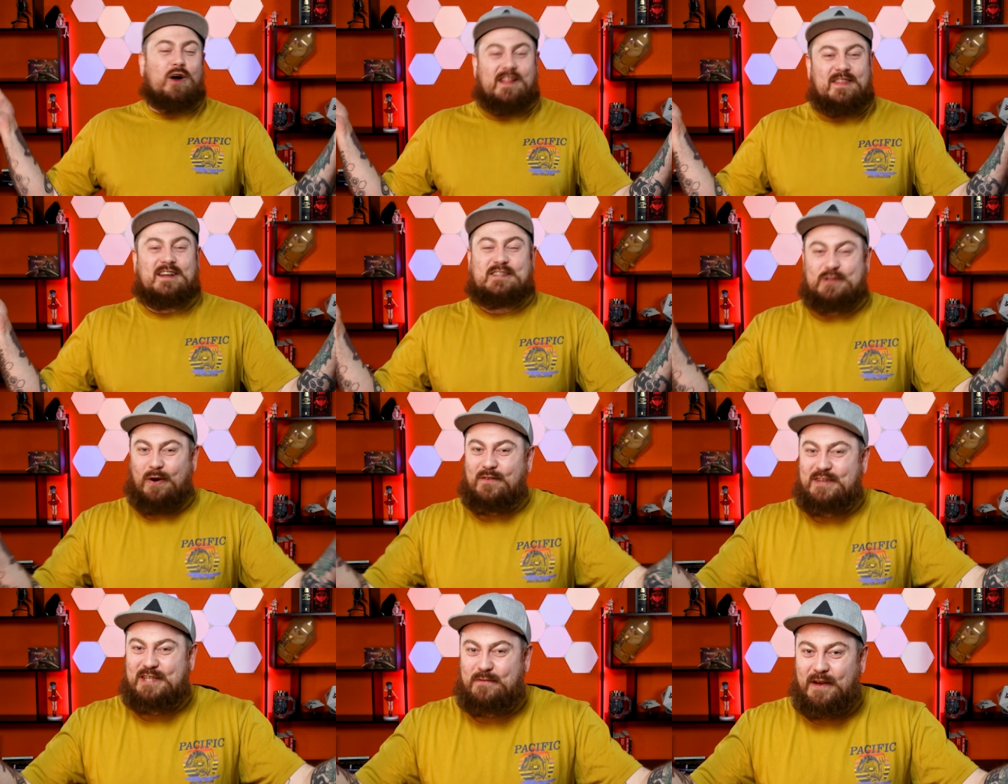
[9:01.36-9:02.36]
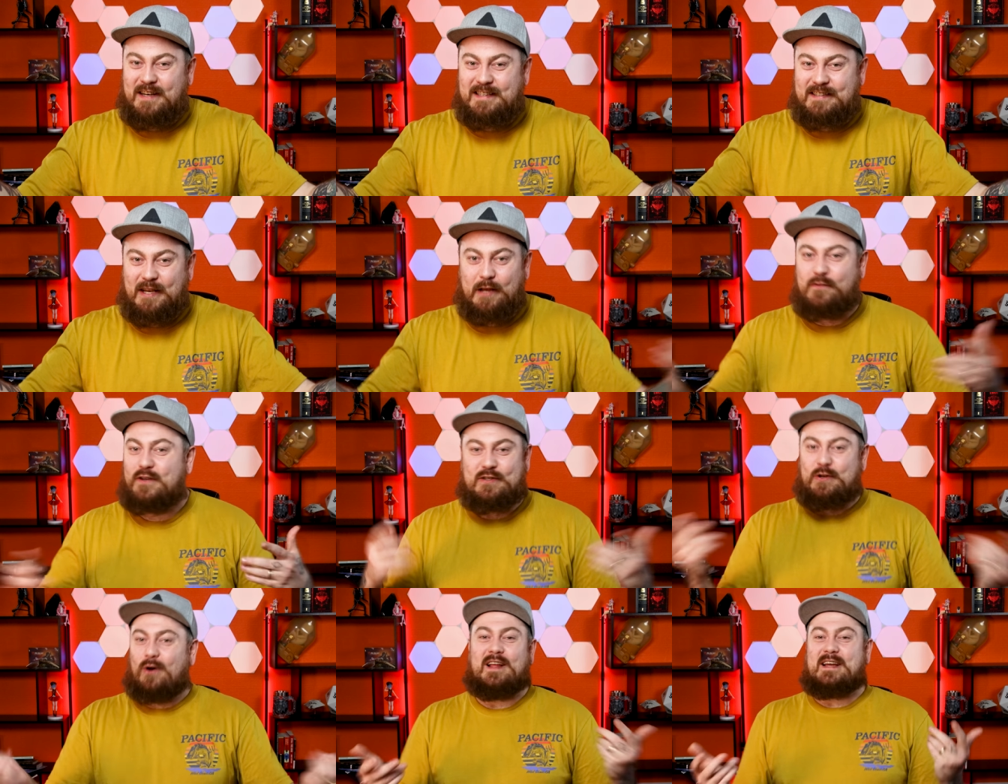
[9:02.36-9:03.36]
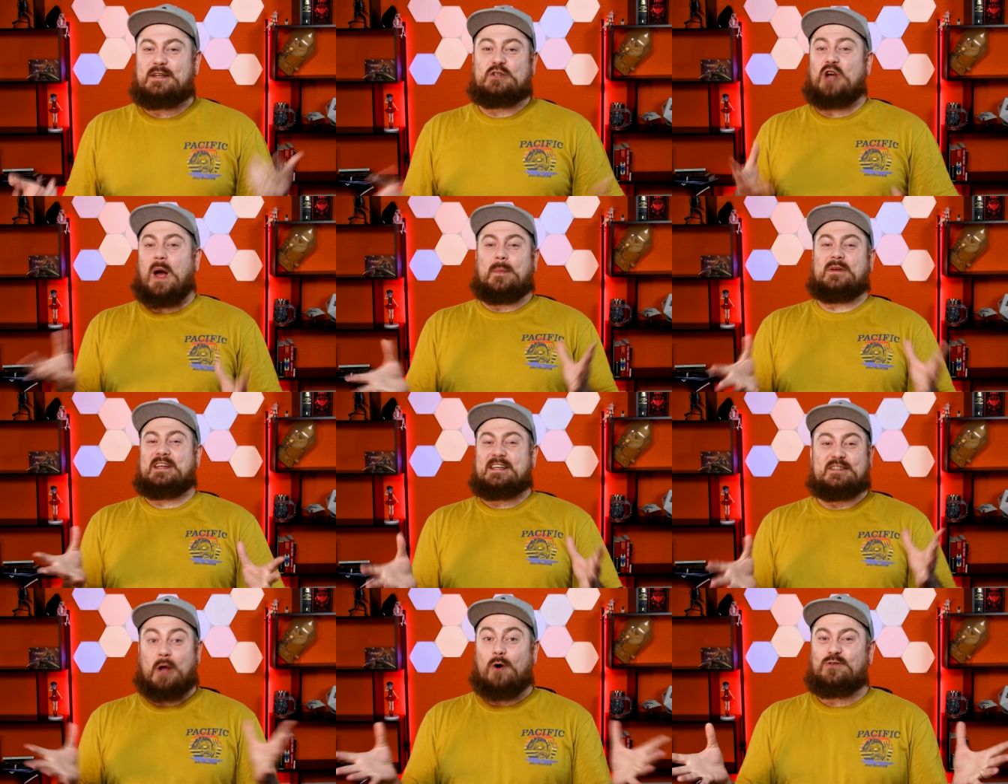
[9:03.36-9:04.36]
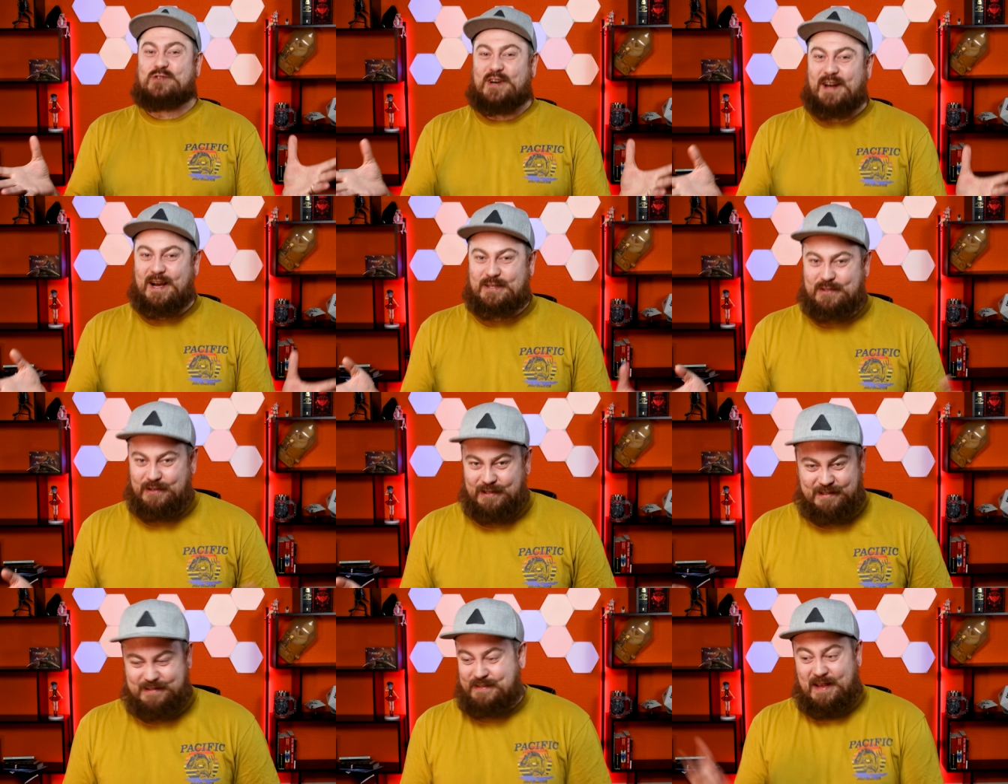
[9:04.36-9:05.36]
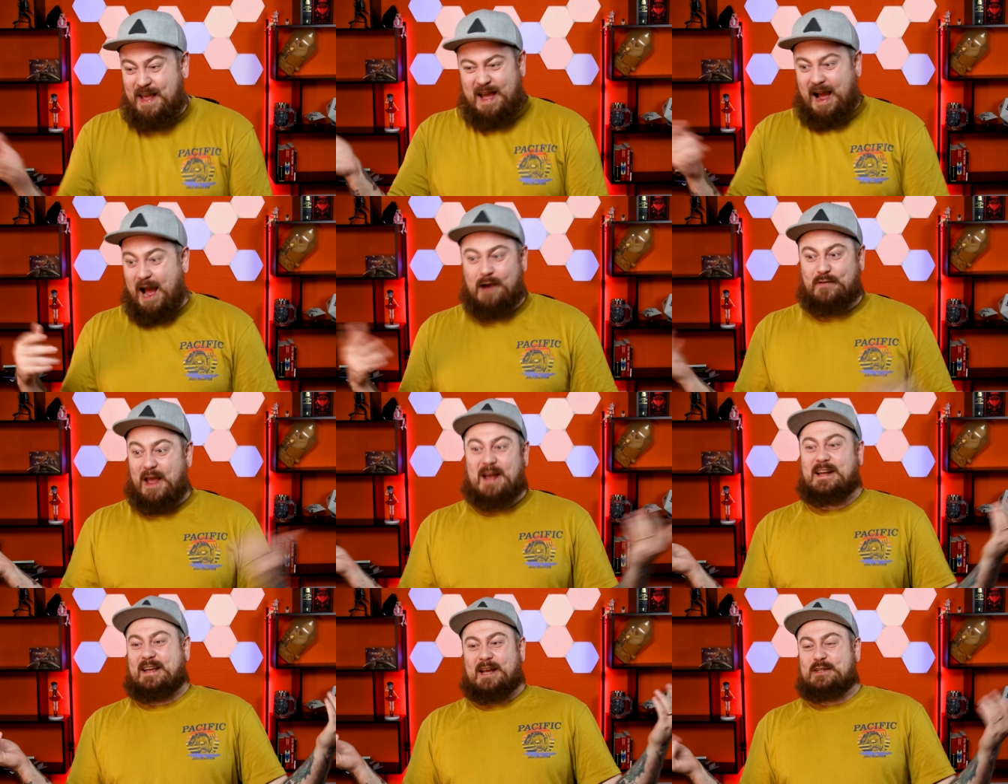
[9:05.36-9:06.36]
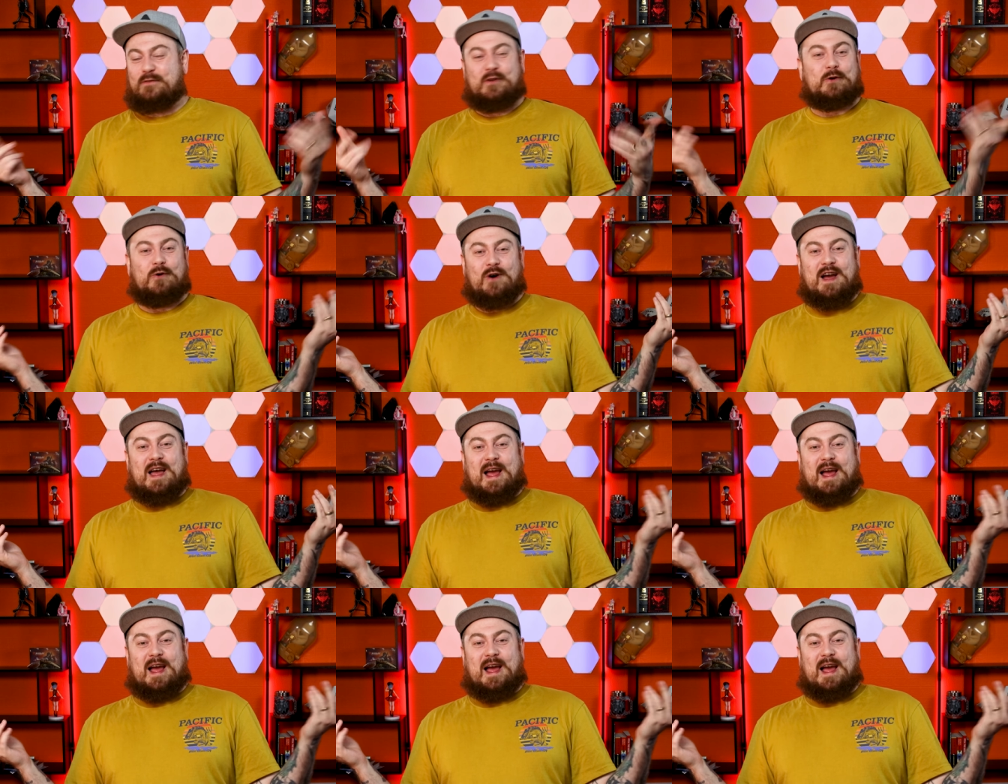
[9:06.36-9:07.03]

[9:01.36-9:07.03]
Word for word: all of this is obviously very safe. It's not like Japanese ultra-nationalists have any kind of, you know,